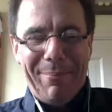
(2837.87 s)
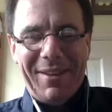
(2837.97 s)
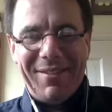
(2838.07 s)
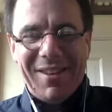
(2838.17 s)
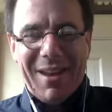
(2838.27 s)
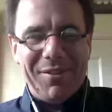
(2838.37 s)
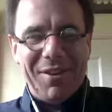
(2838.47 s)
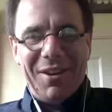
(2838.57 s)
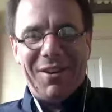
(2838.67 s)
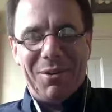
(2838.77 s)
that
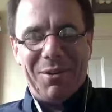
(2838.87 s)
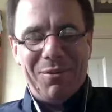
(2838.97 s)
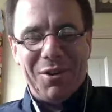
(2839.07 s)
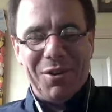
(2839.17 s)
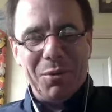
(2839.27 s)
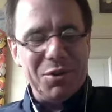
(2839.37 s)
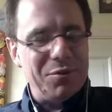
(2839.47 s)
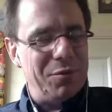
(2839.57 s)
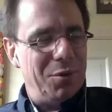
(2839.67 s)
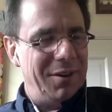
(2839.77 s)
Samsung could wish
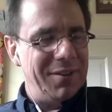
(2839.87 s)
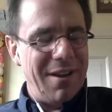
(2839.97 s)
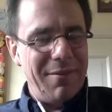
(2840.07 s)
for. Is that